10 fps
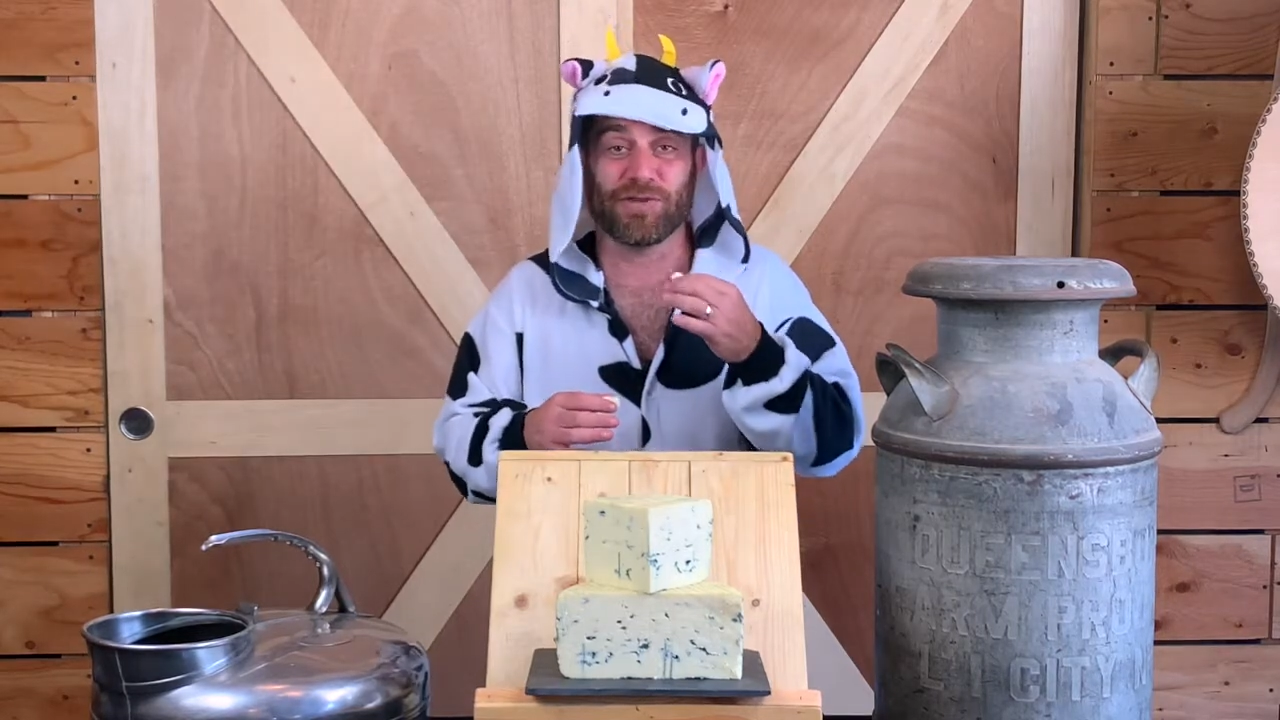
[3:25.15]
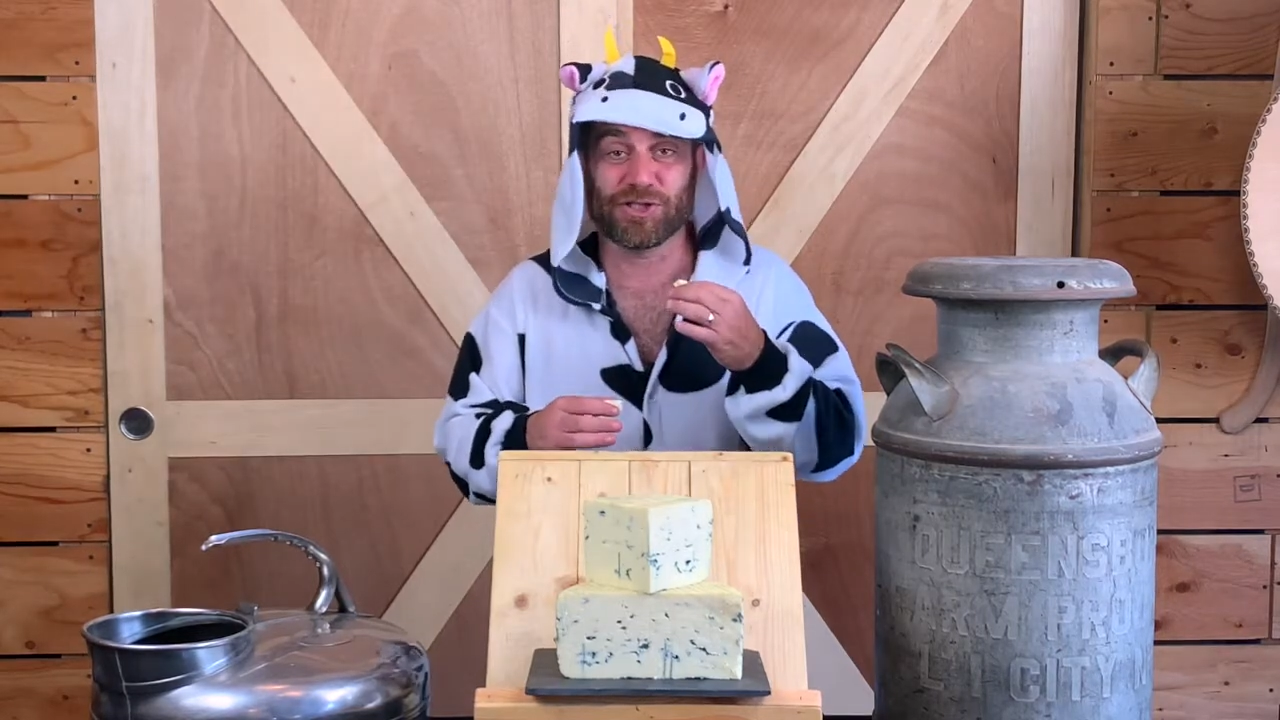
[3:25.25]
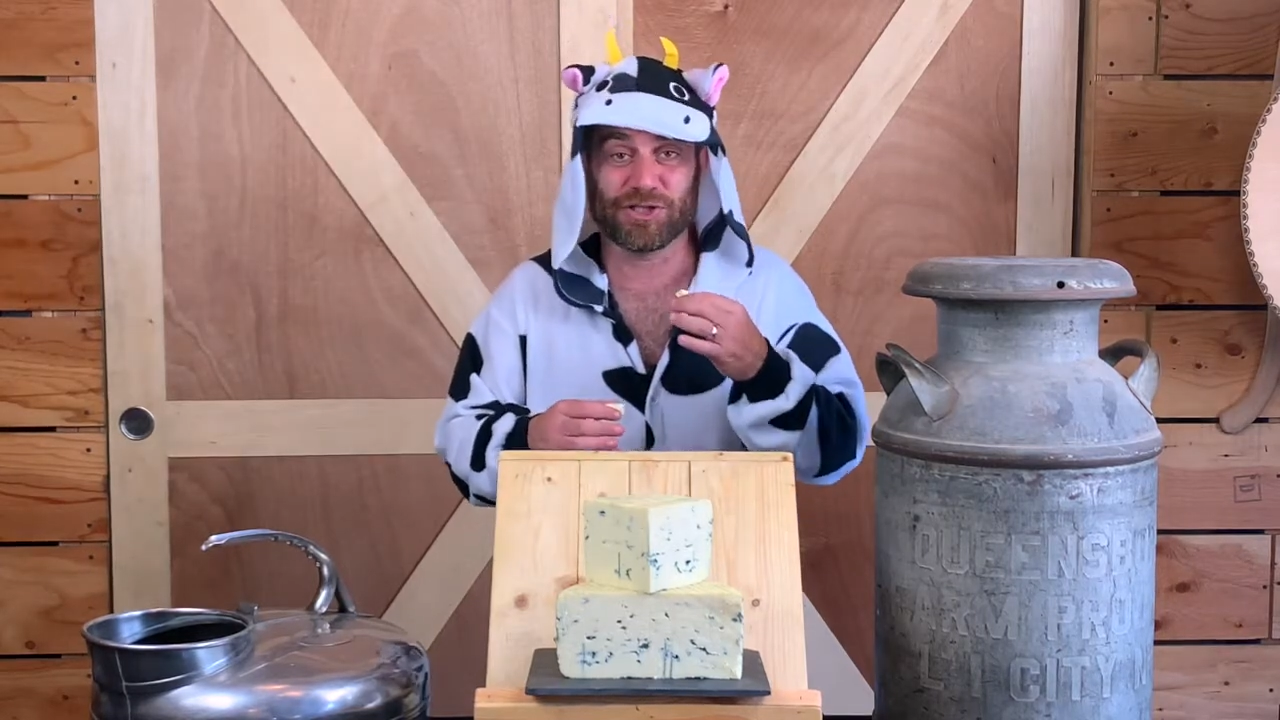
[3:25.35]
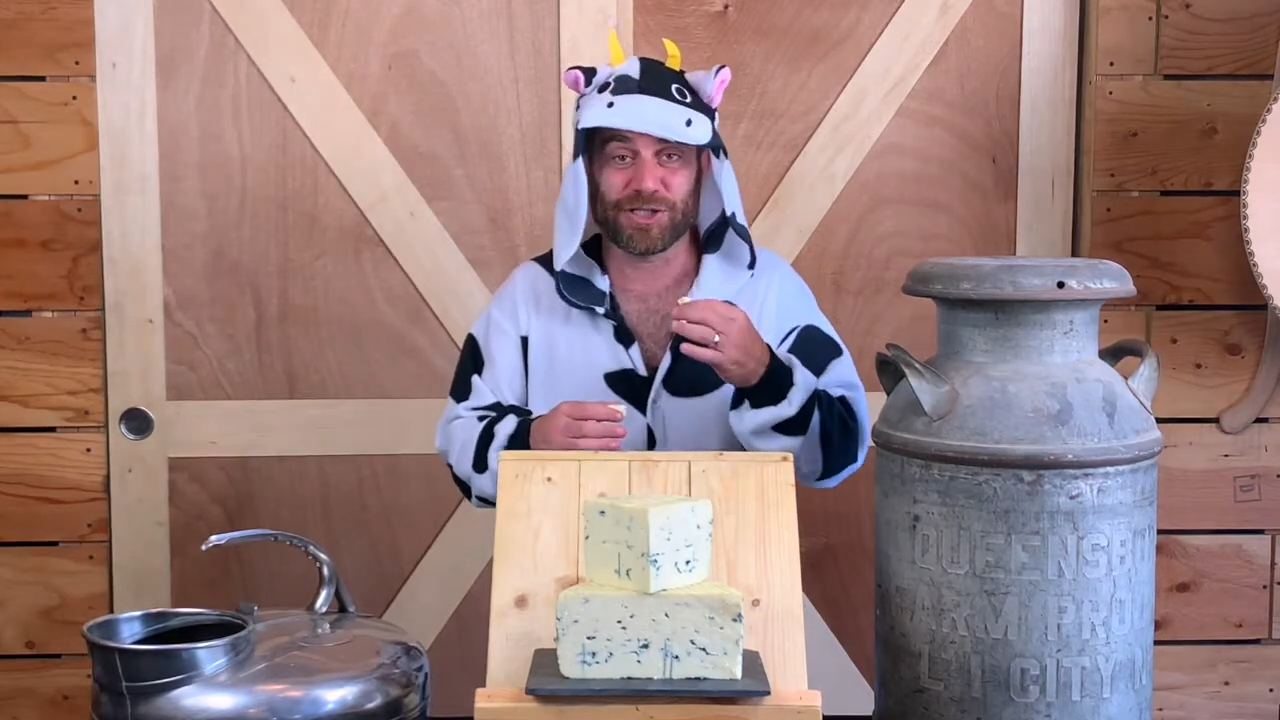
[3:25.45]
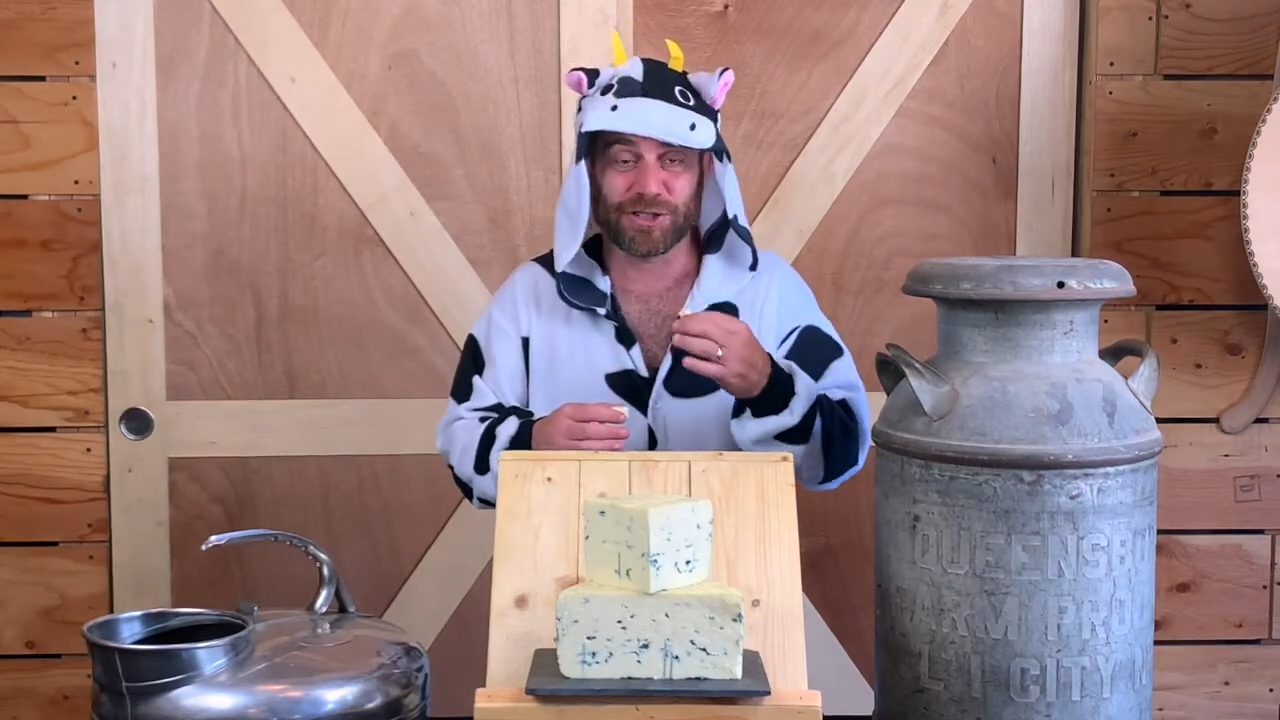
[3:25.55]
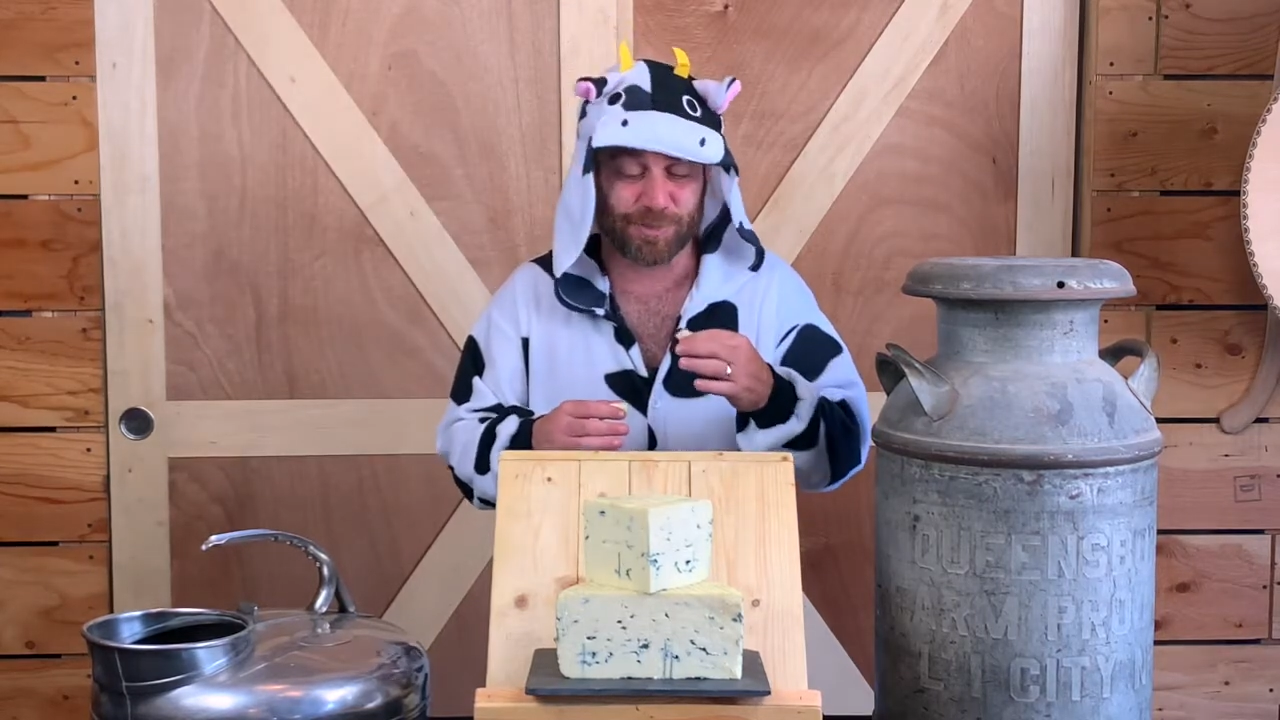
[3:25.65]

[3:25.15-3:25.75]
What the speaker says: this cheese